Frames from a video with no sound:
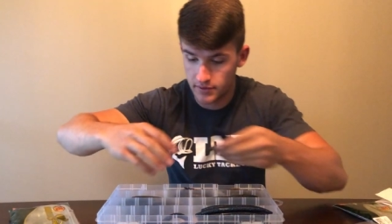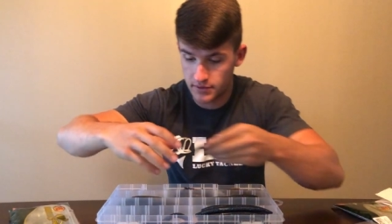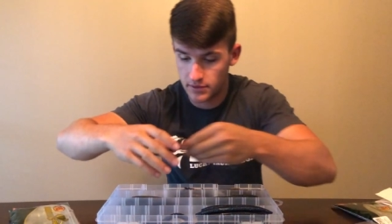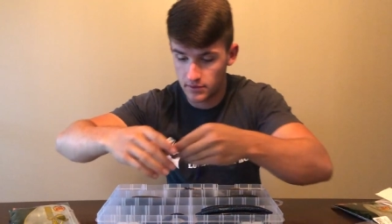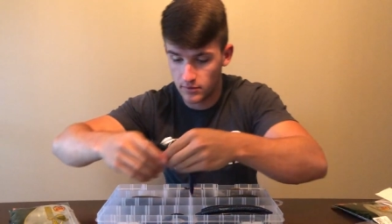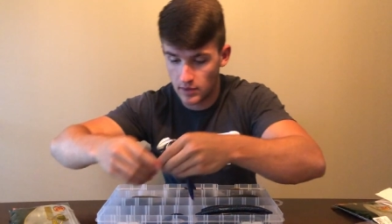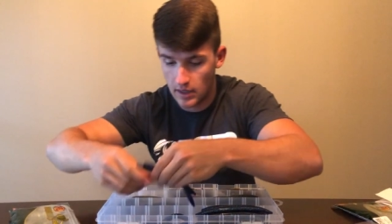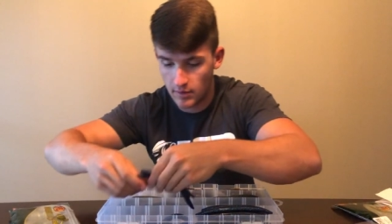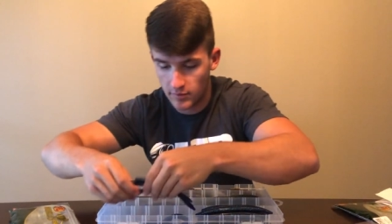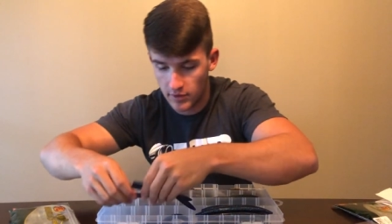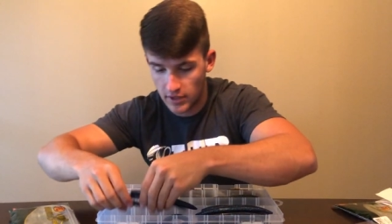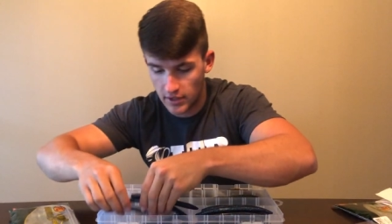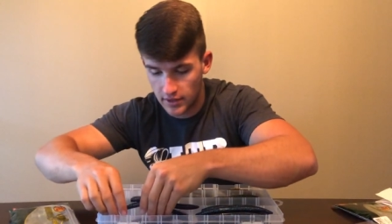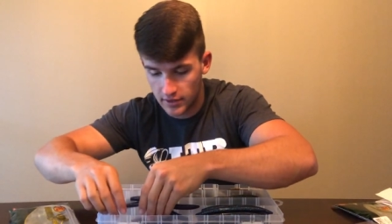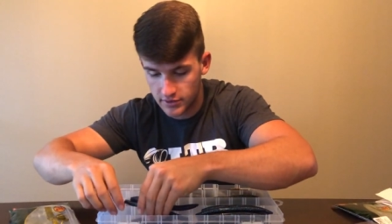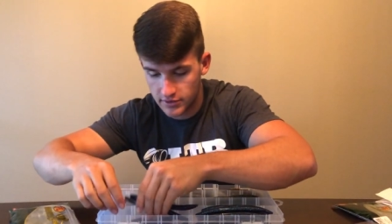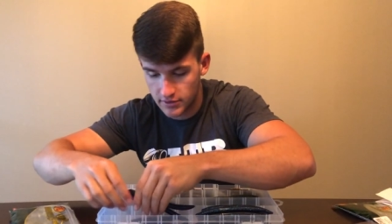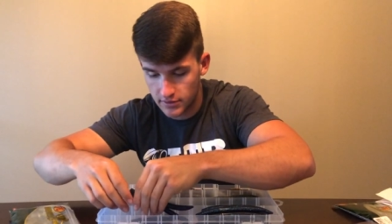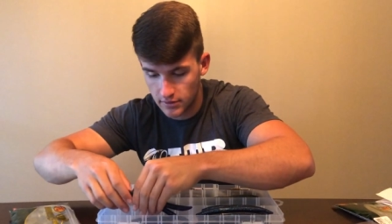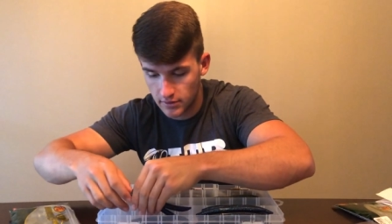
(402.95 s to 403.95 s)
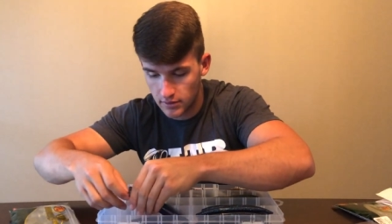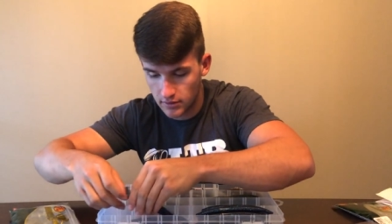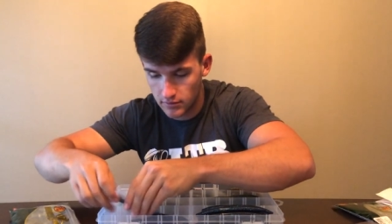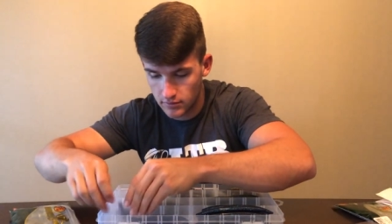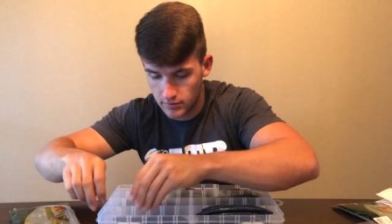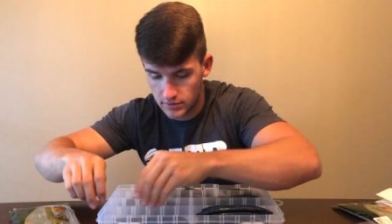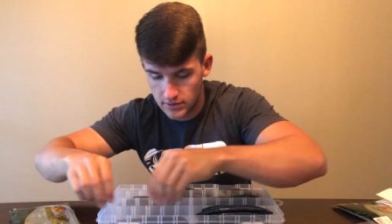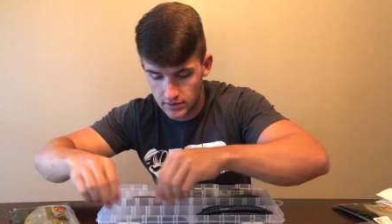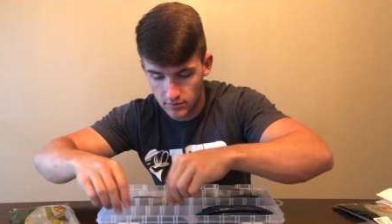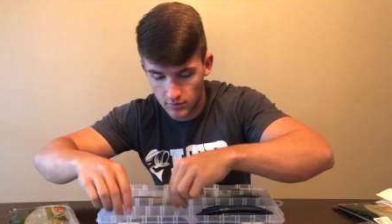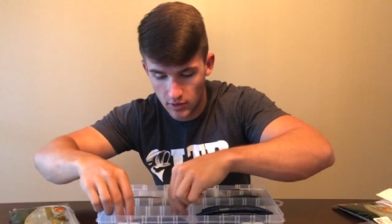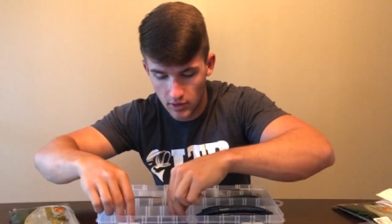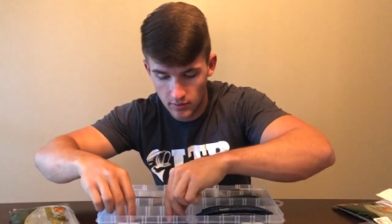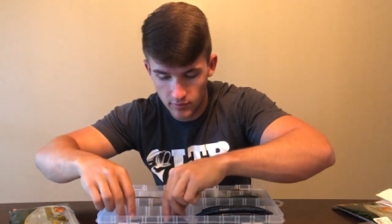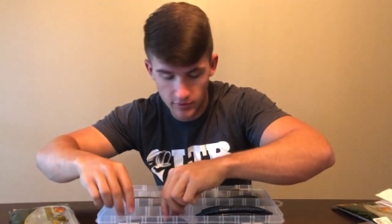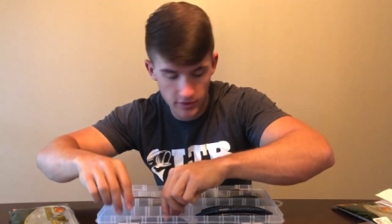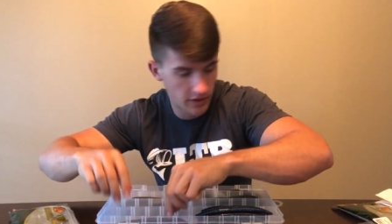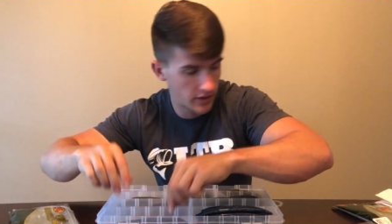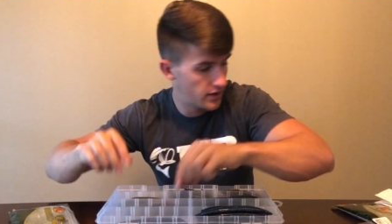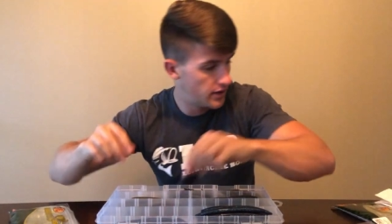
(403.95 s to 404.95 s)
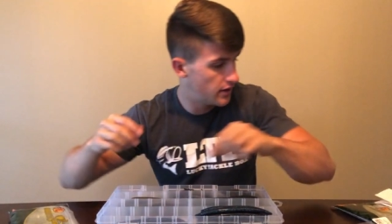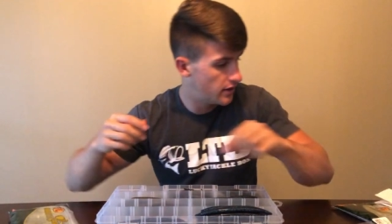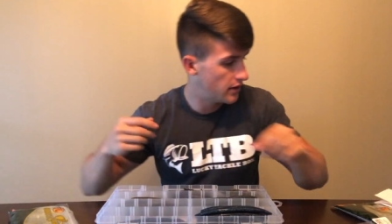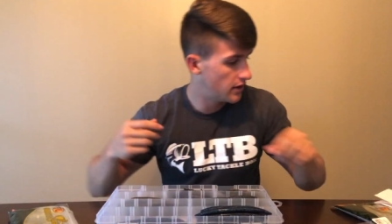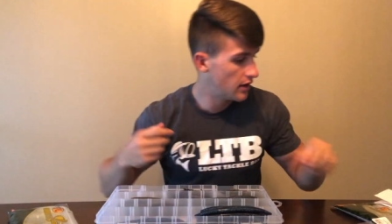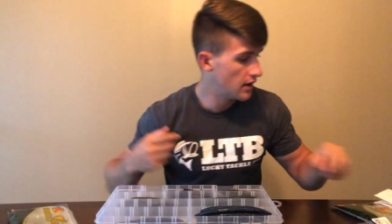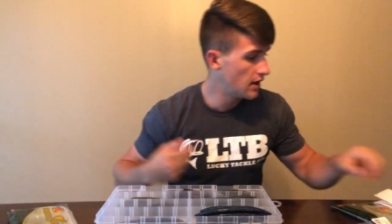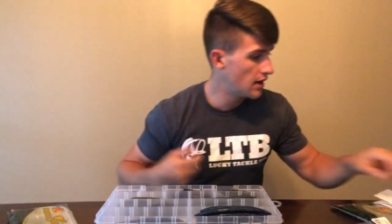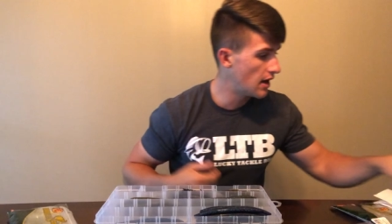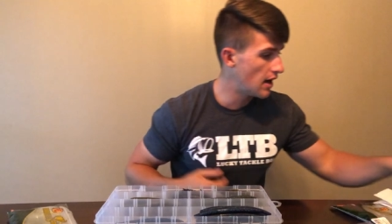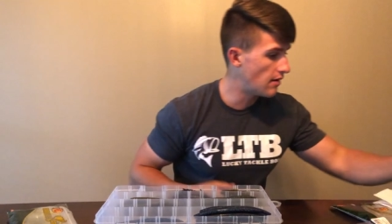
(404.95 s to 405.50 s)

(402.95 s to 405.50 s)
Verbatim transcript: So I'm gonna actually load some up right here.